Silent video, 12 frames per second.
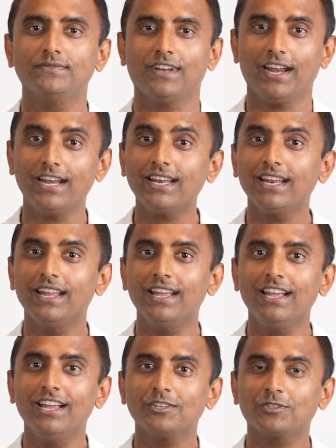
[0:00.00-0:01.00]
Right?
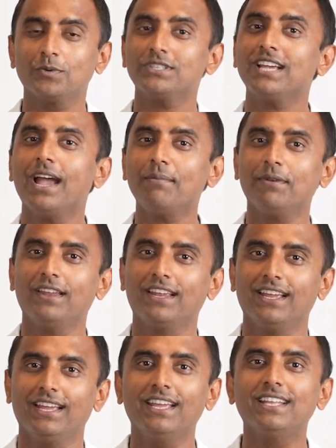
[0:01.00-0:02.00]
So what's
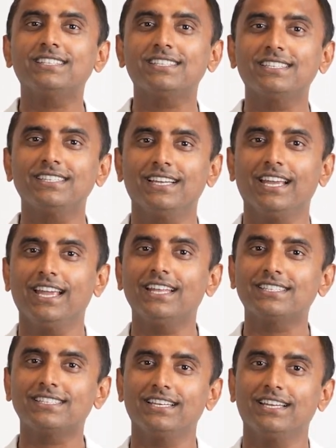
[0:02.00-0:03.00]
happening? It's
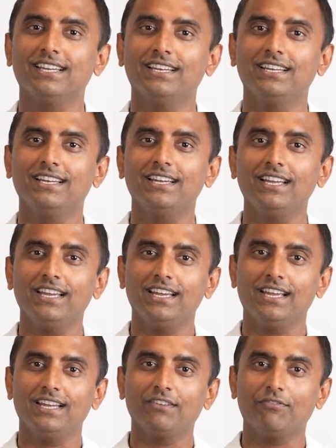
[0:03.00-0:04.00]

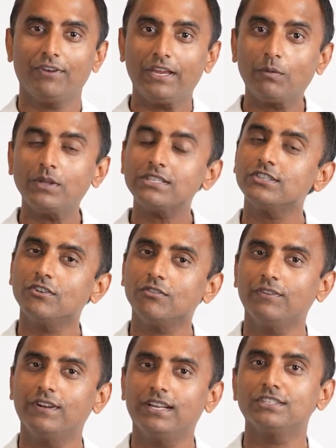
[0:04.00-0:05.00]
the frequency
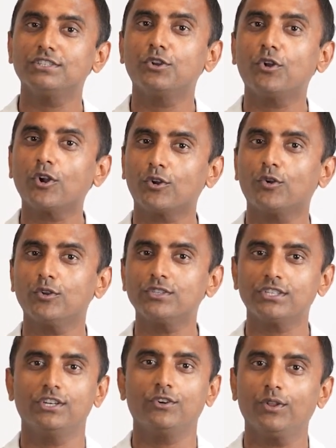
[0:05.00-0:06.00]
of it is not
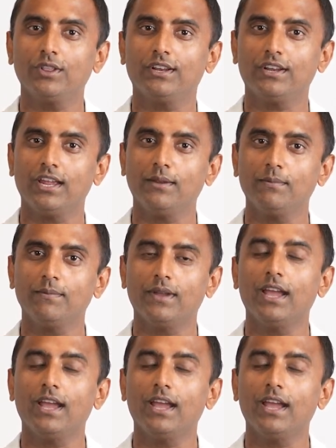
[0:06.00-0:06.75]
constant all the time.